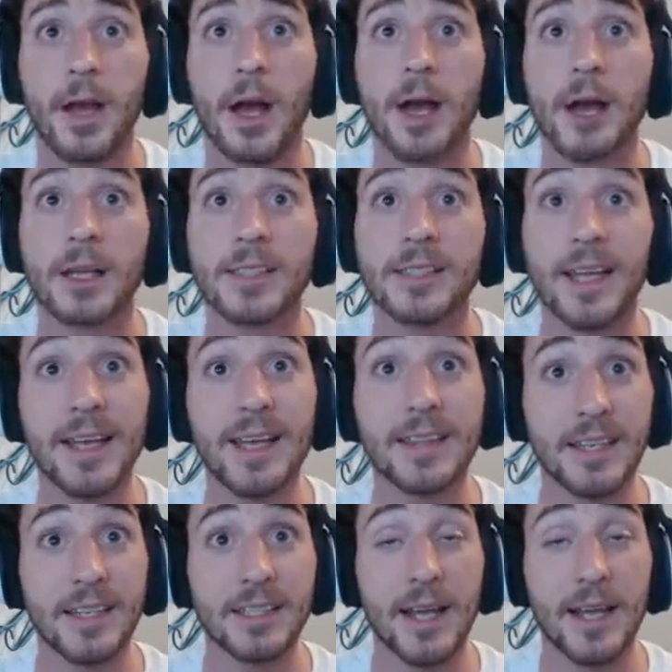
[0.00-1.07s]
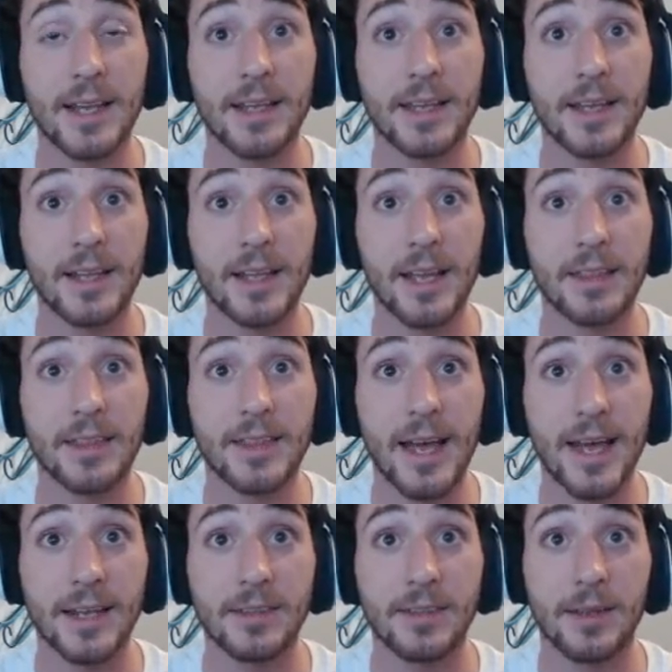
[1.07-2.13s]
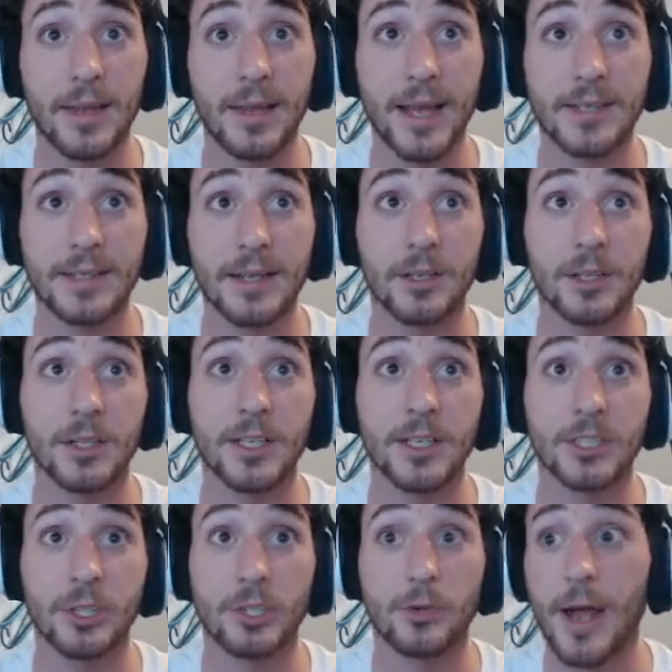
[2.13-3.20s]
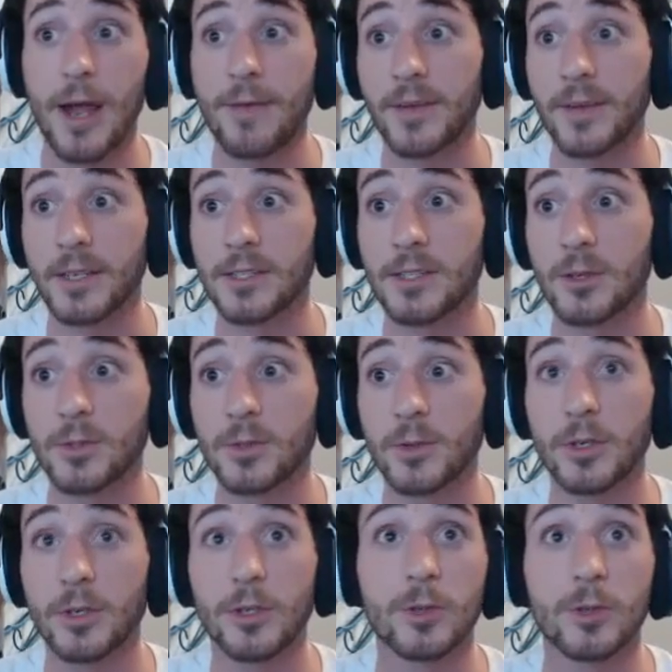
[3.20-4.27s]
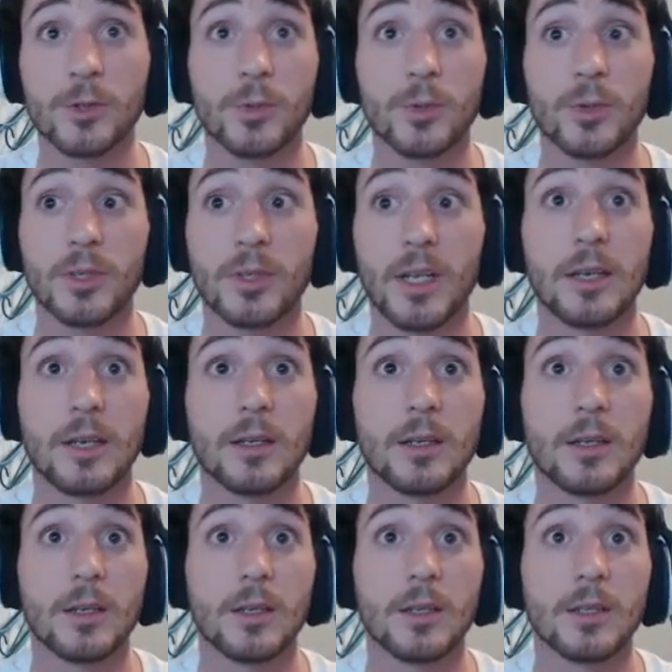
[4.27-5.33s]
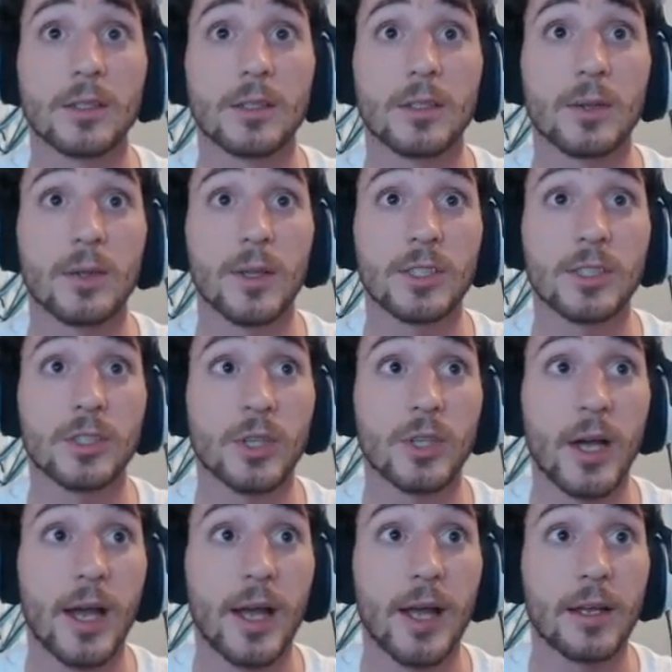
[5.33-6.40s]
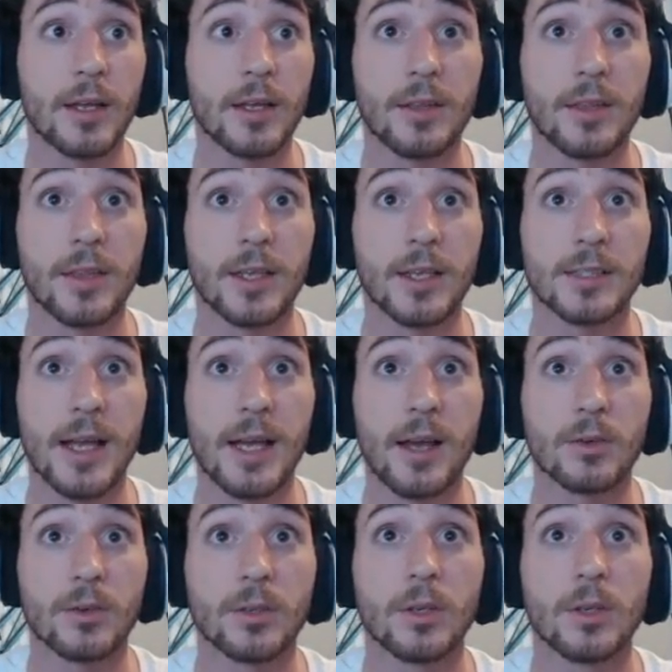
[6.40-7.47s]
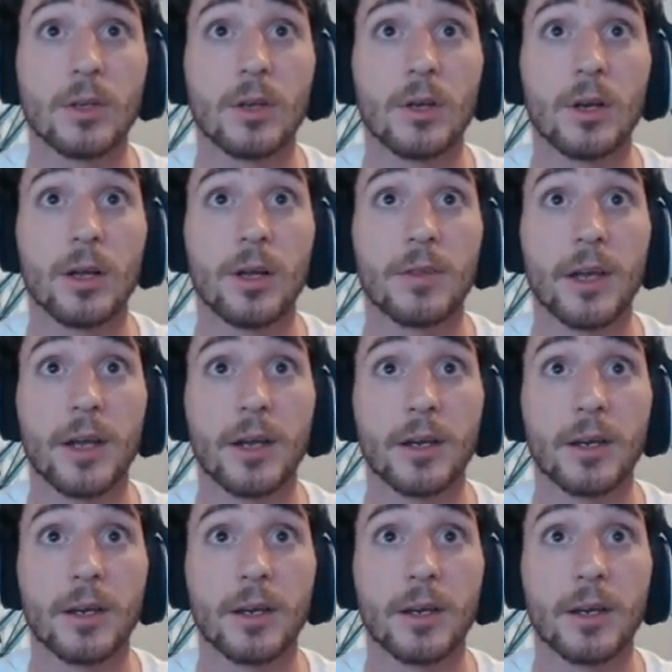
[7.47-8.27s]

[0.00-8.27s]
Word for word: See, I like these. I like that Teleglitch graphics. Those were real neat. So let's try things out on there.